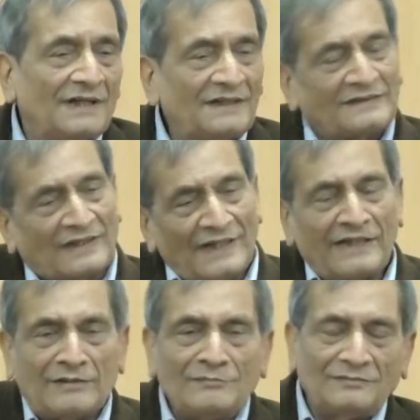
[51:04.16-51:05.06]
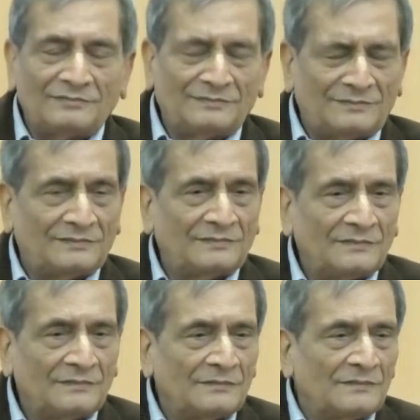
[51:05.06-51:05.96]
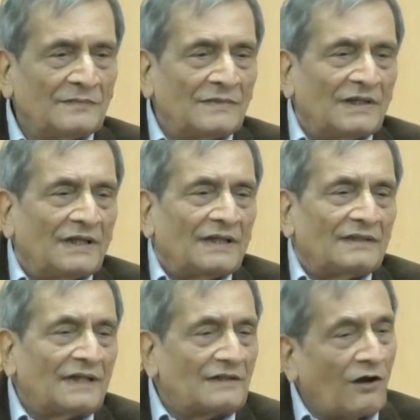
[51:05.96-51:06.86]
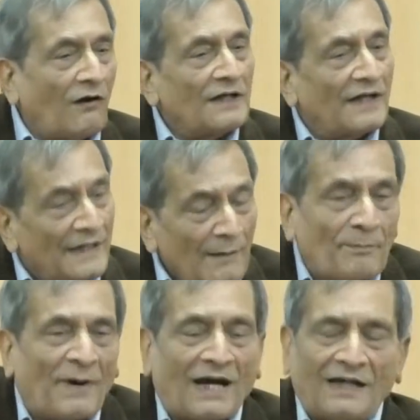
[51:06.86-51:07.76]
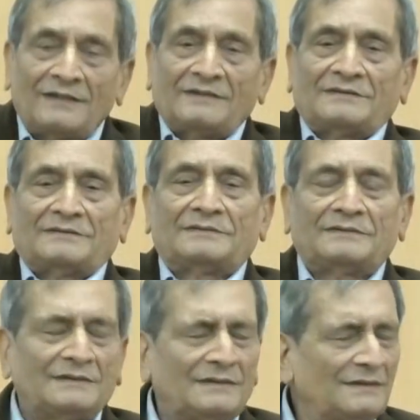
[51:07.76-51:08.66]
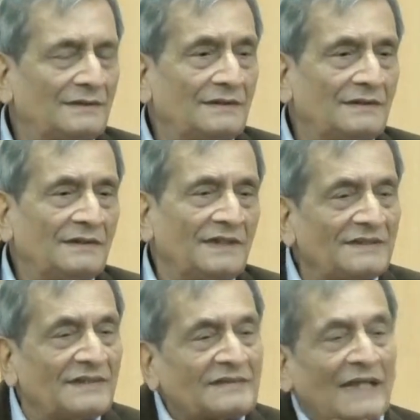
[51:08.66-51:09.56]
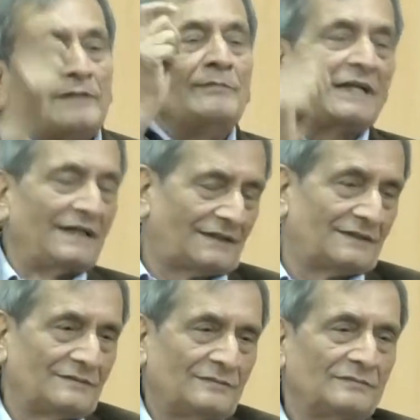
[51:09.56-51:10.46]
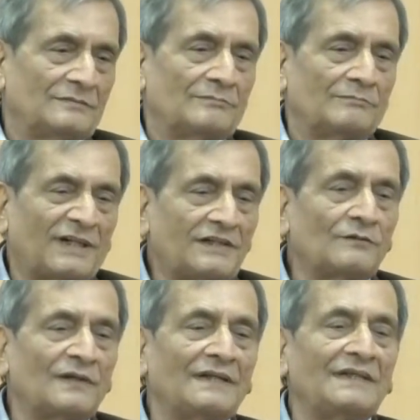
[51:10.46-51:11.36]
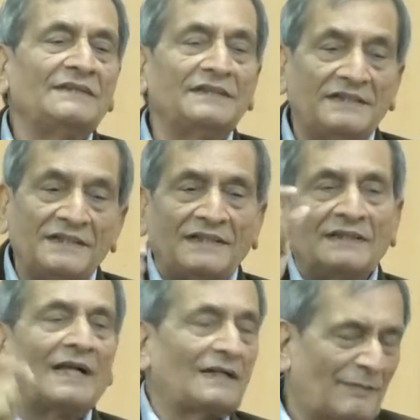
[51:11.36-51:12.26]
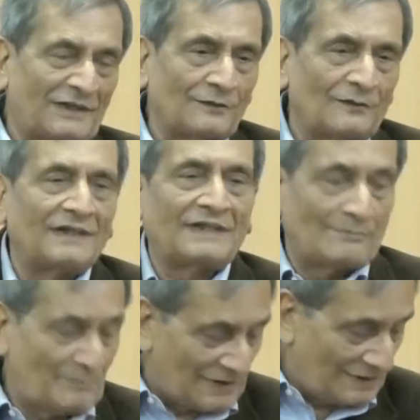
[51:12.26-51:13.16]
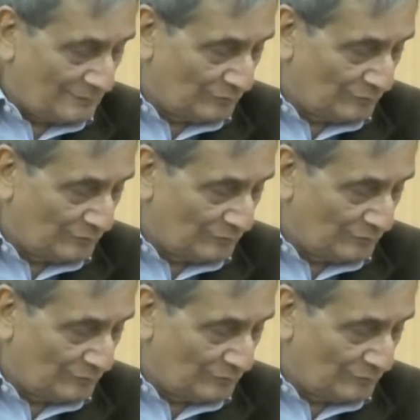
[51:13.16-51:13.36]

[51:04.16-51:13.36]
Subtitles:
it is plain that Lord Ayyappa is a celibate, particularly the deity in that particular temple.